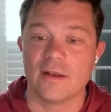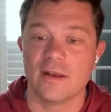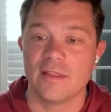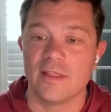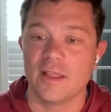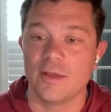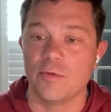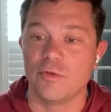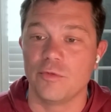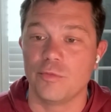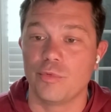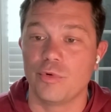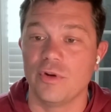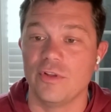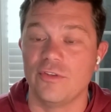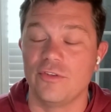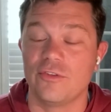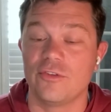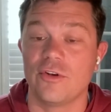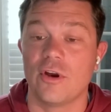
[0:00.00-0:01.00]
And I think it was pretty
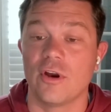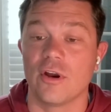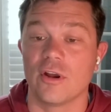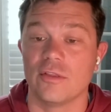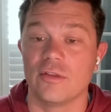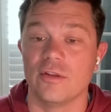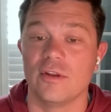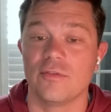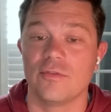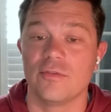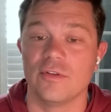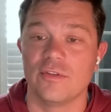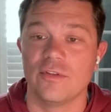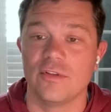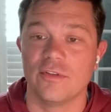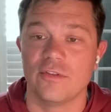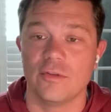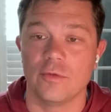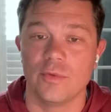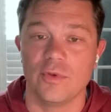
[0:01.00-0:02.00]
stark, the
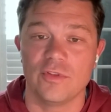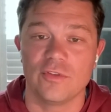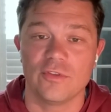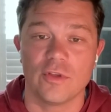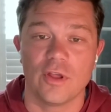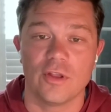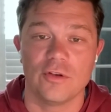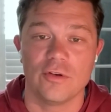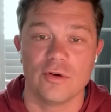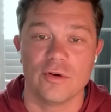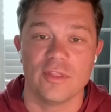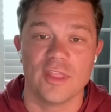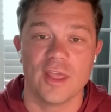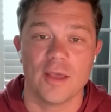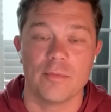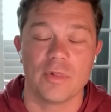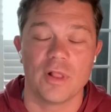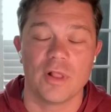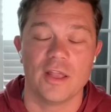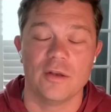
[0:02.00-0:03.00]
differences that we saw during
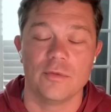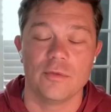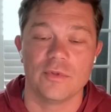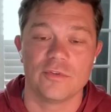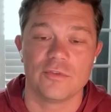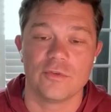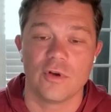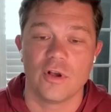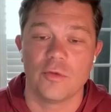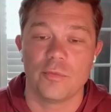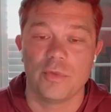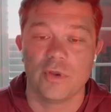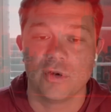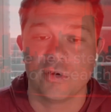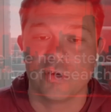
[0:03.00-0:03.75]
that blinded withdrawal